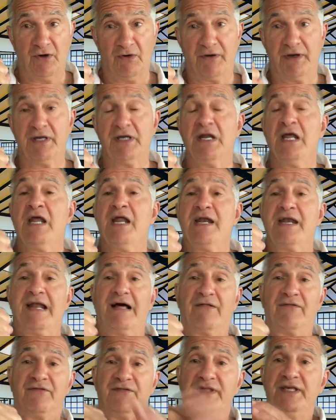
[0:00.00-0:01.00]
All right,
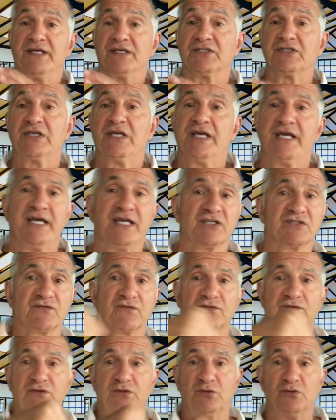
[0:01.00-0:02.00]
now this
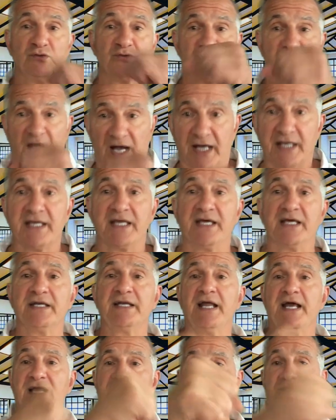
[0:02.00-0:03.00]
is used
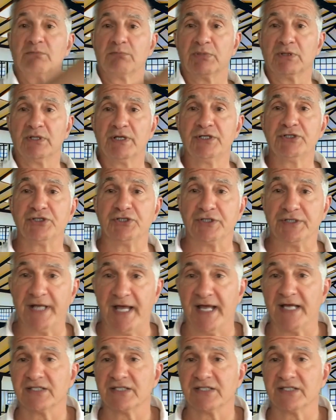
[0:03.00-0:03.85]
again as a bludgeon,